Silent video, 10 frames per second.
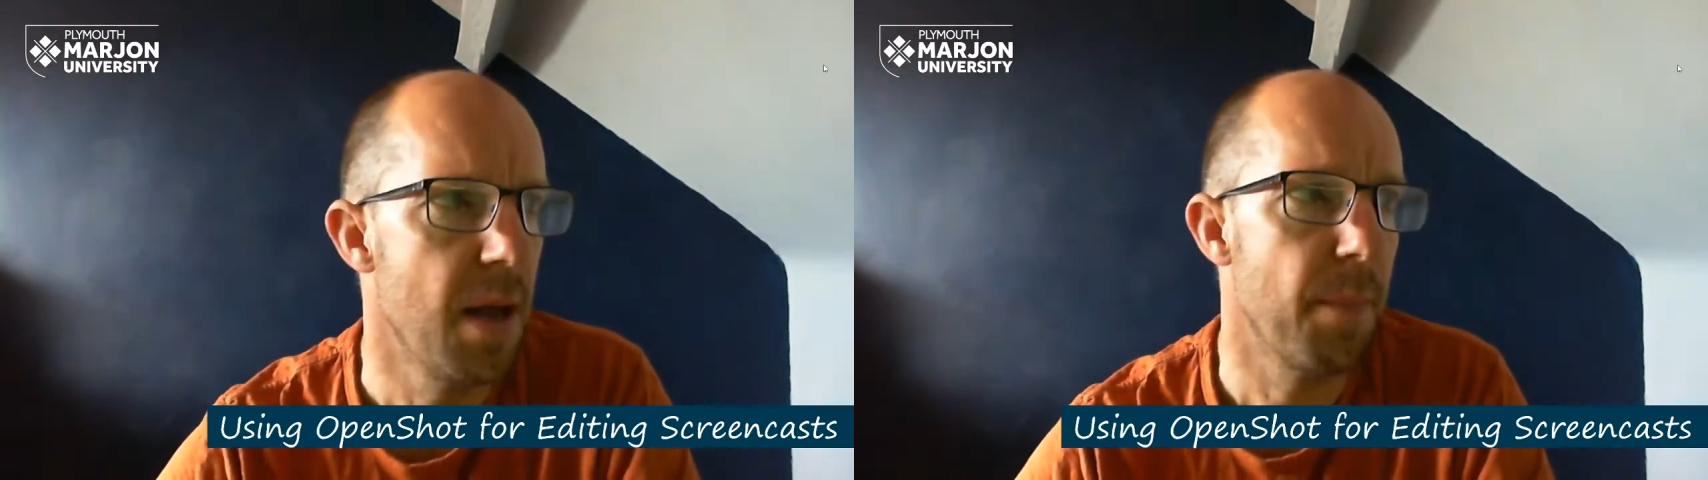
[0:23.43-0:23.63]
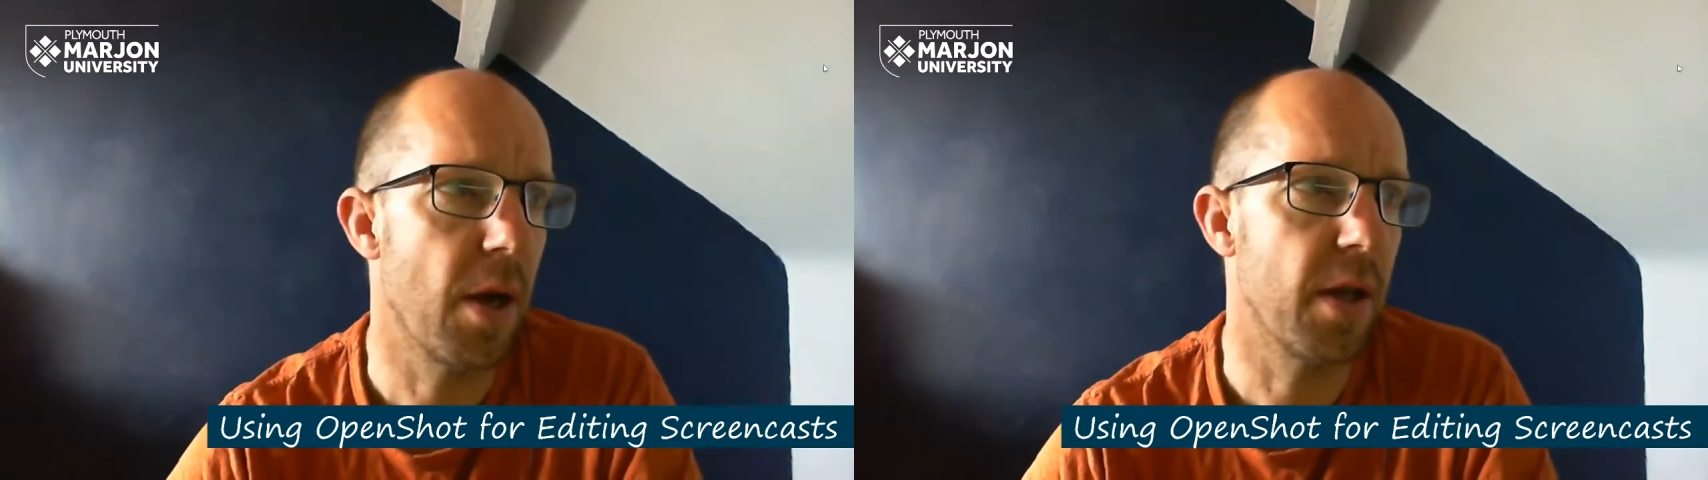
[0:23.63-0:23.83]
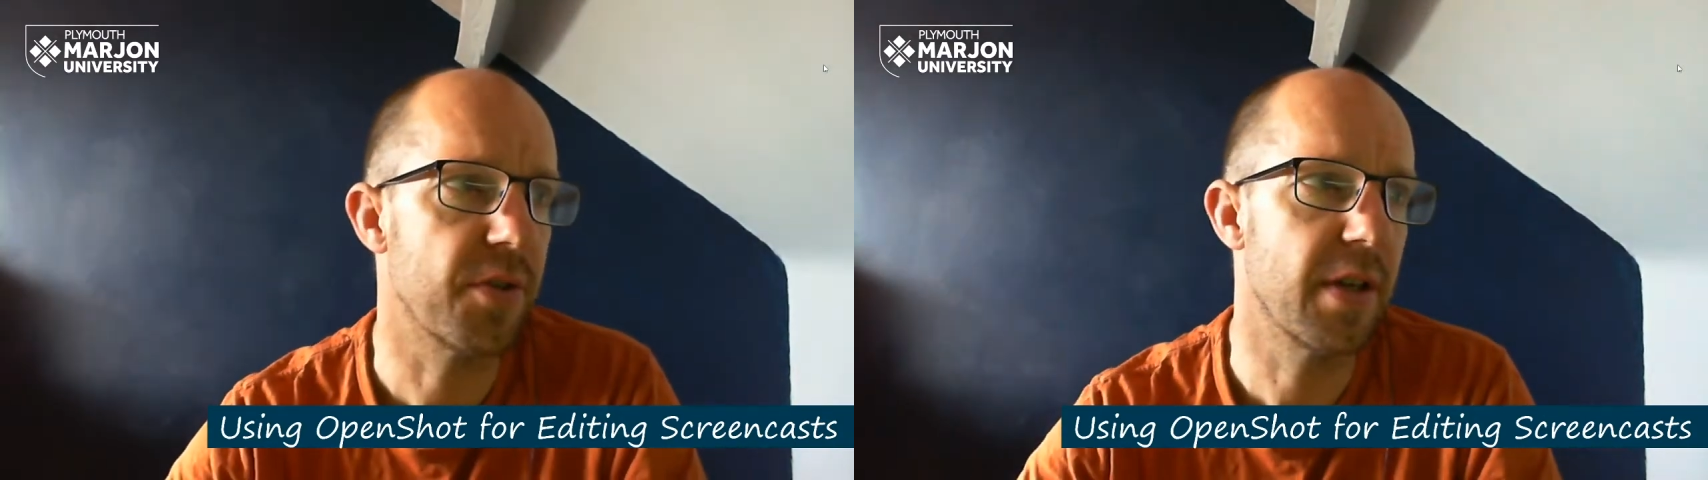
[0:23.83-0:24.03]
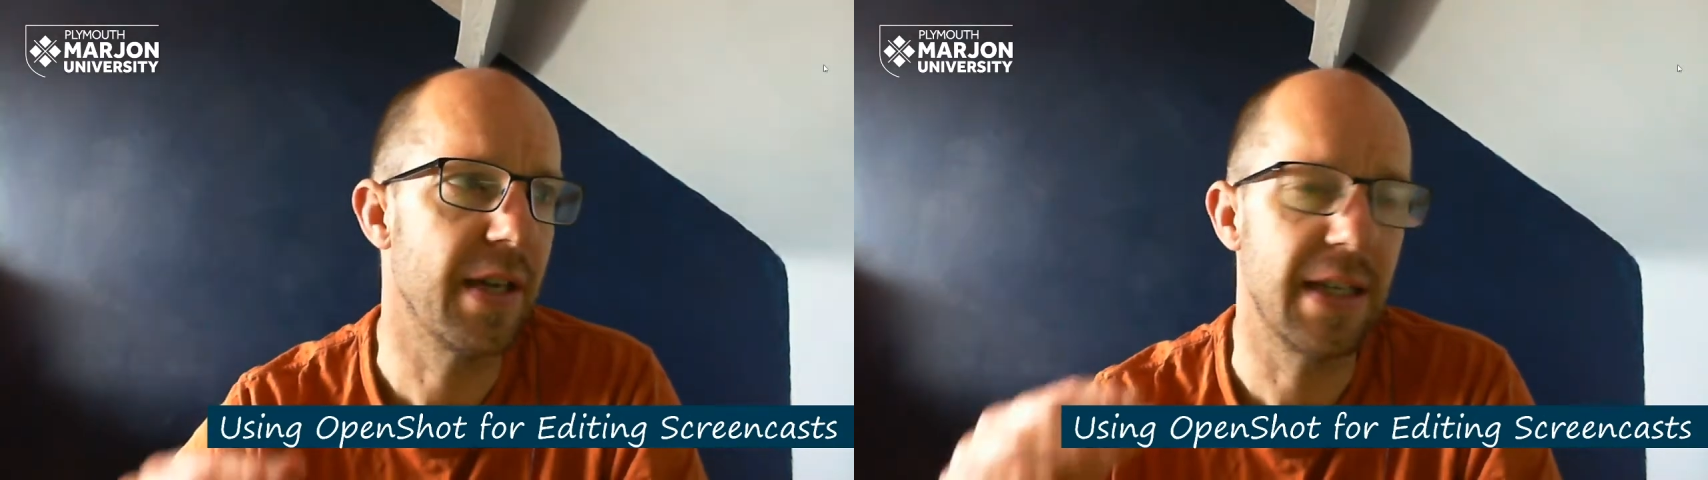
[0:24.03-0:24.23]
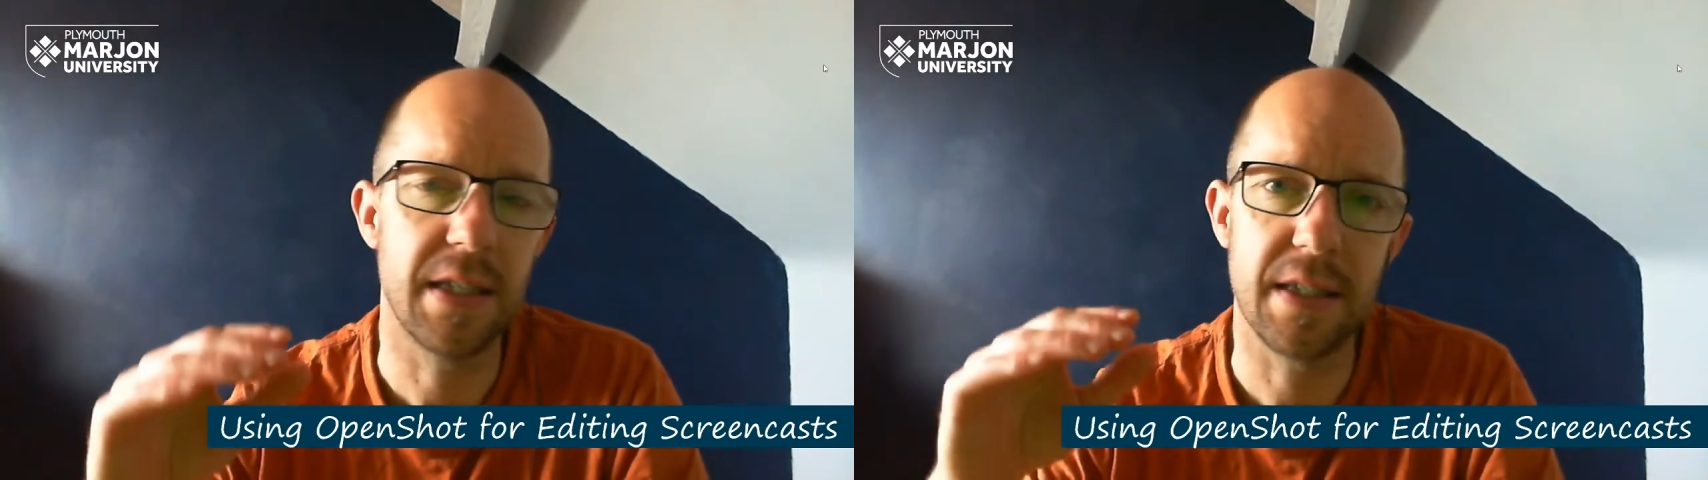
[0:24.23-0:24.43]
but
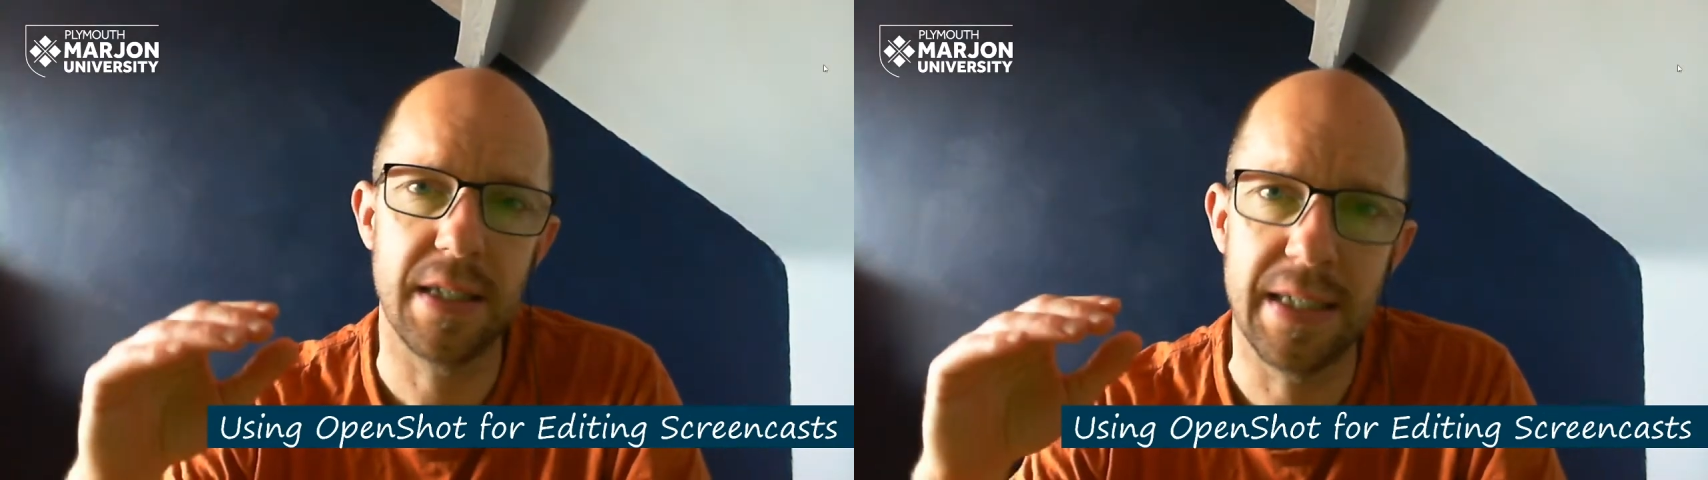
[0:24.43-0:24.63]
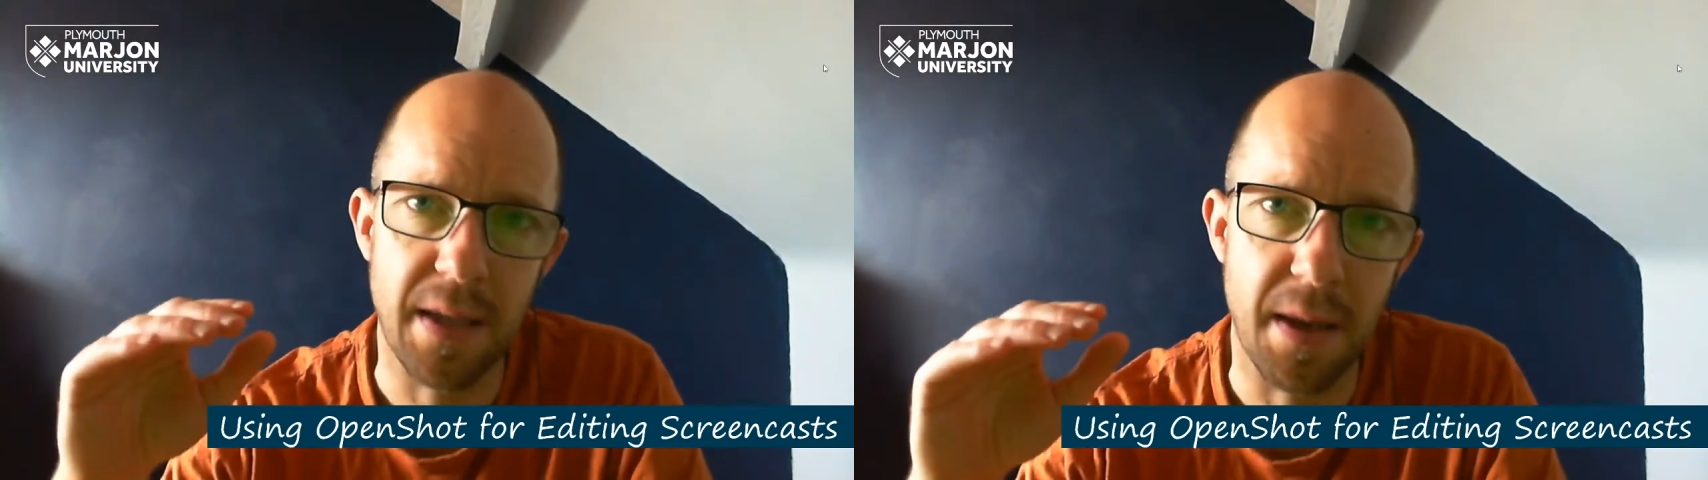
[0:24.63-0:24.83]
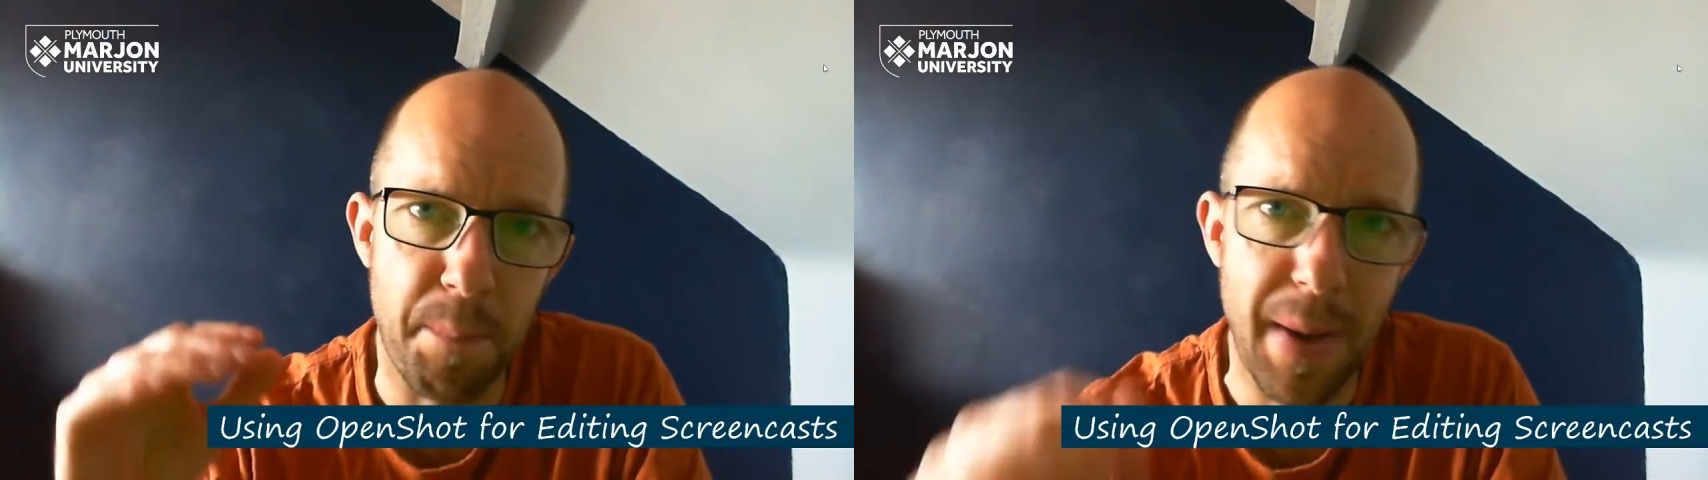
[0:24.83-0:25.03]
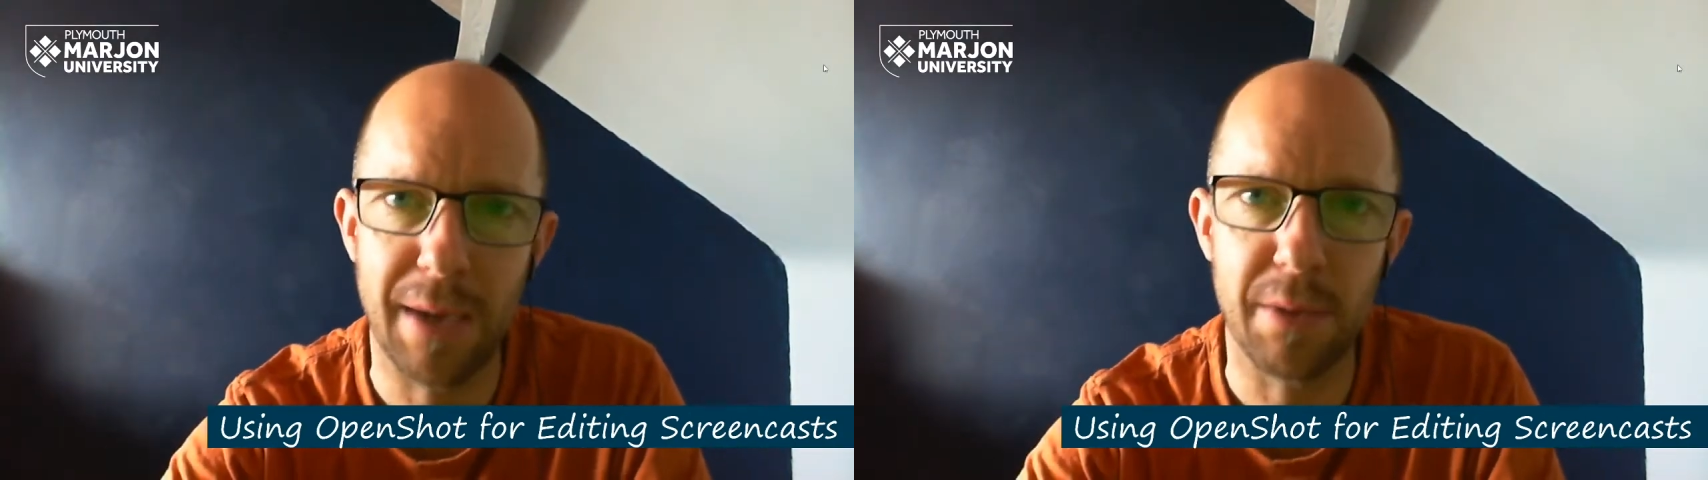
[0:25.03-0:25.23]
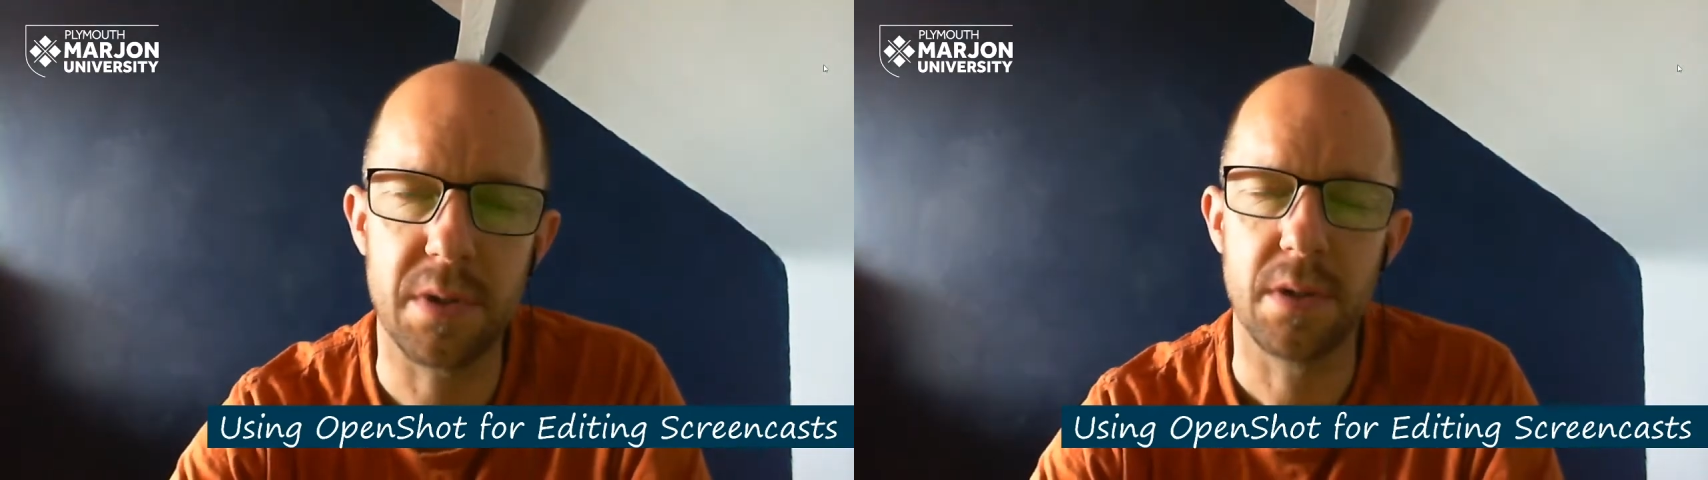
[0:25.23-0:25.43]
it is about